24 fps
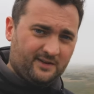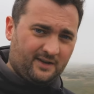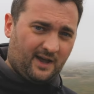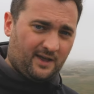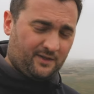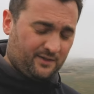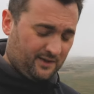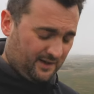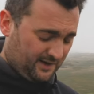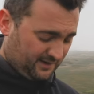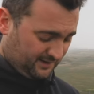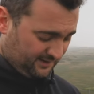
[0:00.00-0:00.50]
I
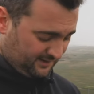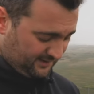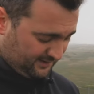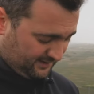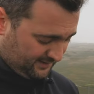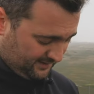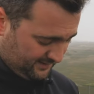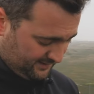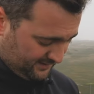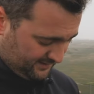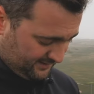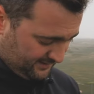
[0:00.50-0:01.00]
think,
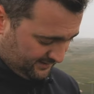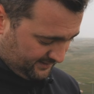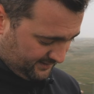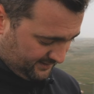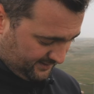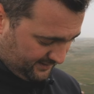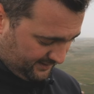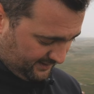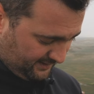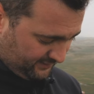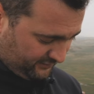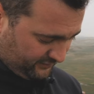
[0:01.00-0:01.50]

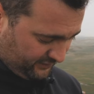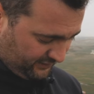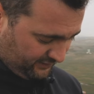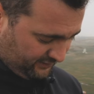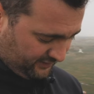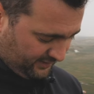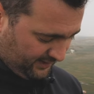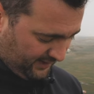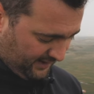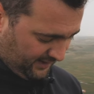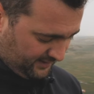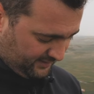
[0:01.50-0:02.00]
it's
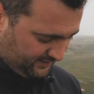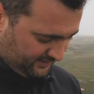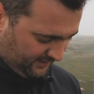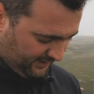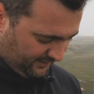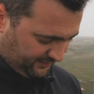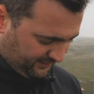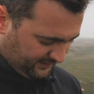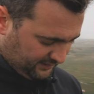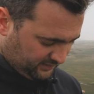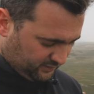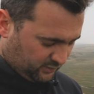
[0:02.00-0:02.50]
just. And I
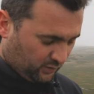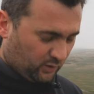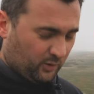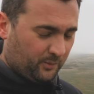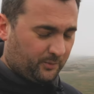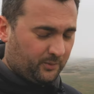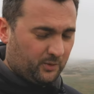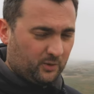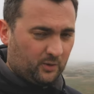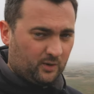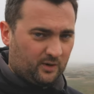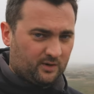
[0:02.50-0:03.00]
think
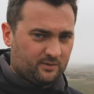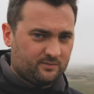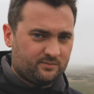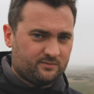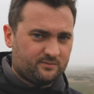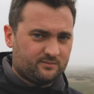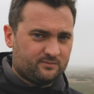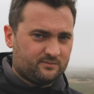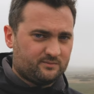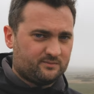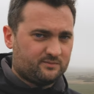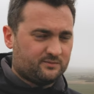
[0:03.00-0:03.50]
GoPro
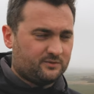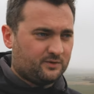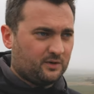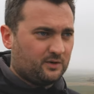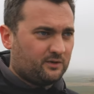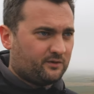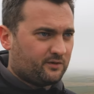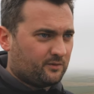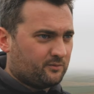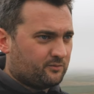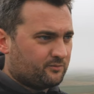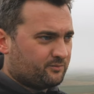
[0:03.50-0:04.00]
are doing
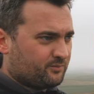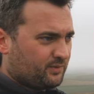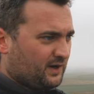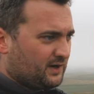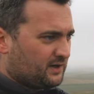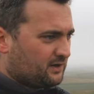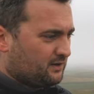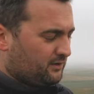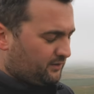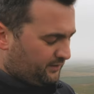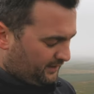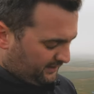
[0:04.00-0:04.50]
some pretty
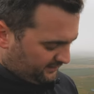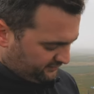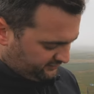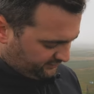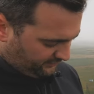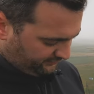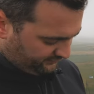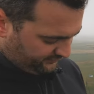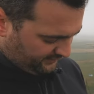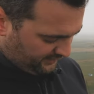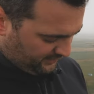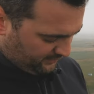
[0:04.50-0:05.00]
good things
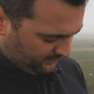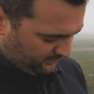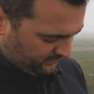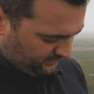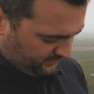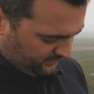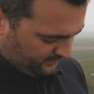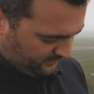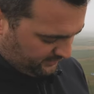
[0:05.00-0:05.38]
just now.